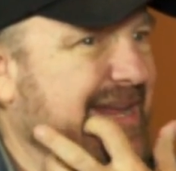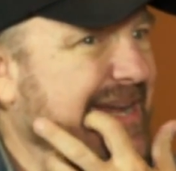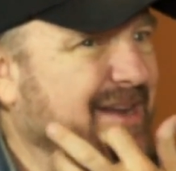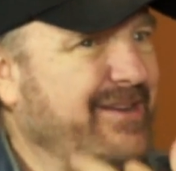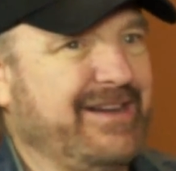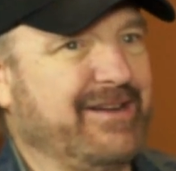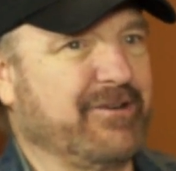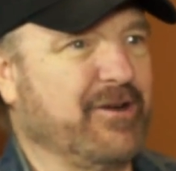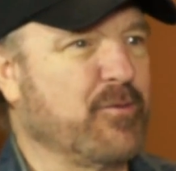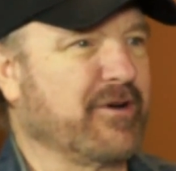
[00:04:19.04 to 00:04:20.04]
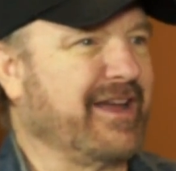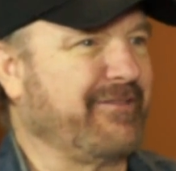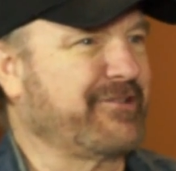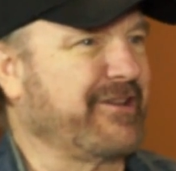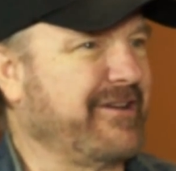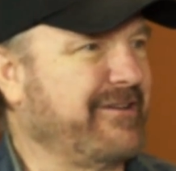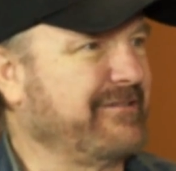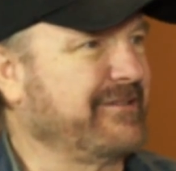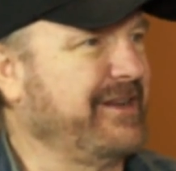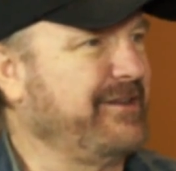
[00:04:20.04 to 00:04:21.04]
you never know where life's going to
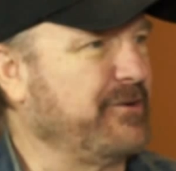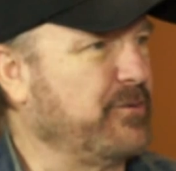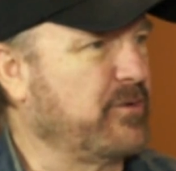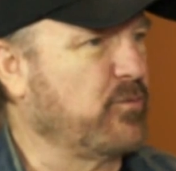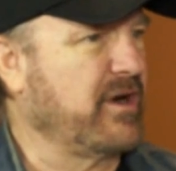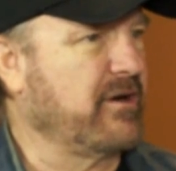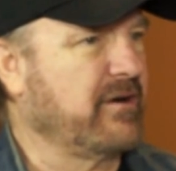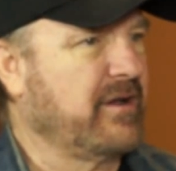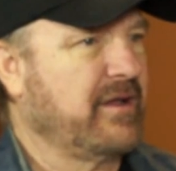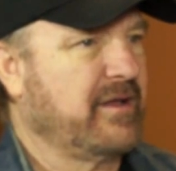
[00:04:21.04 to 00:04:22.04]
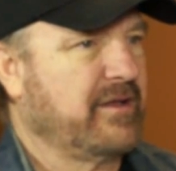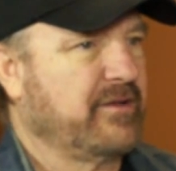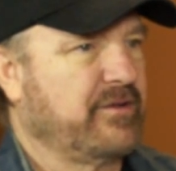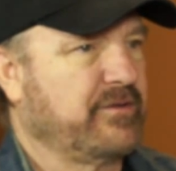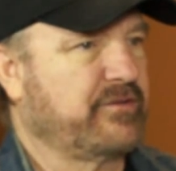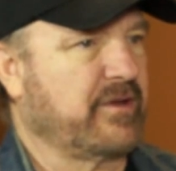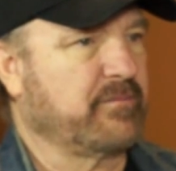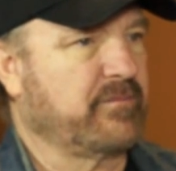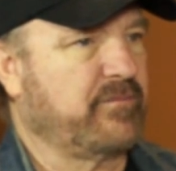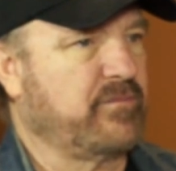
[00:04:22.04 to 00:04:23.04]
lead you, and where
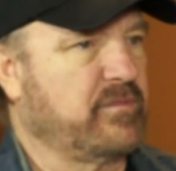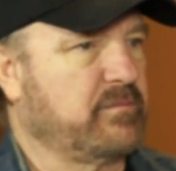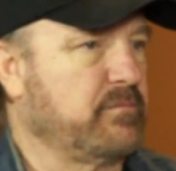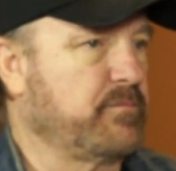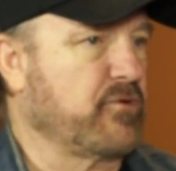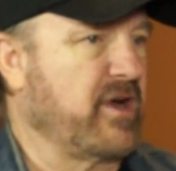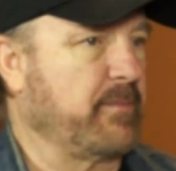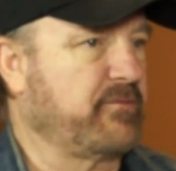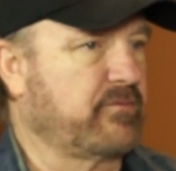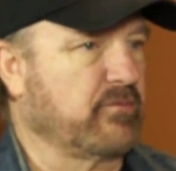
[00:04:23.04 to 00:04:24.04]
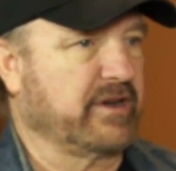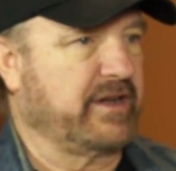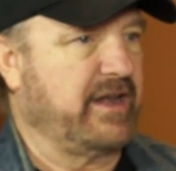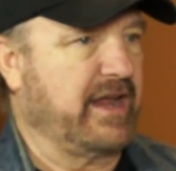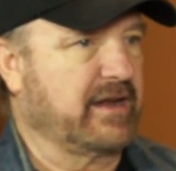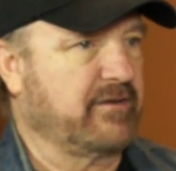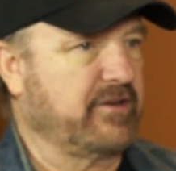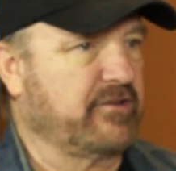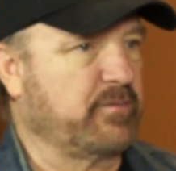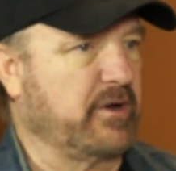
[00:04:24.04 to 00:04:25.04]
some perhaps really
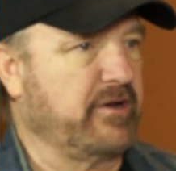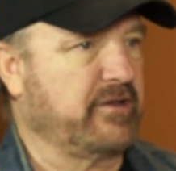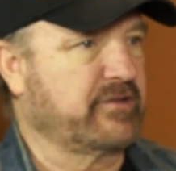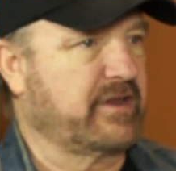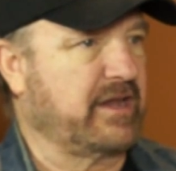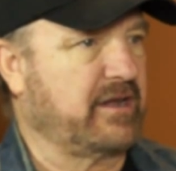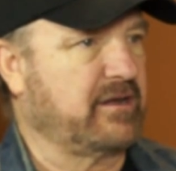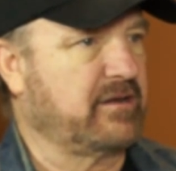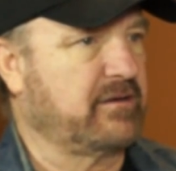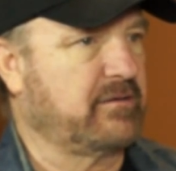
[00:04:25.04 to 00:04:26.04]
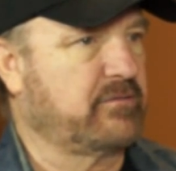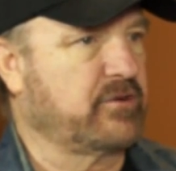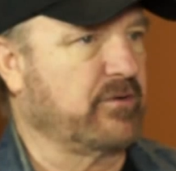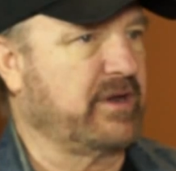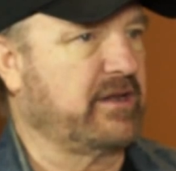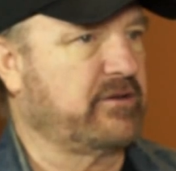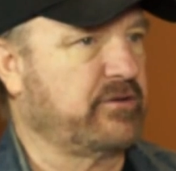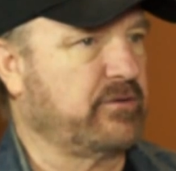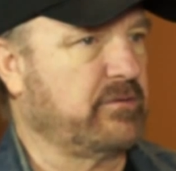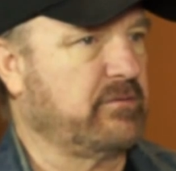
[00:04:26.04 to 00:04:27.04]
negative experience can turn
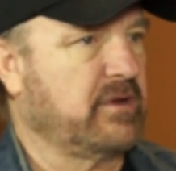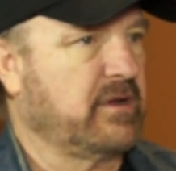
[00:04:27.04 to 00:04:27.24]
into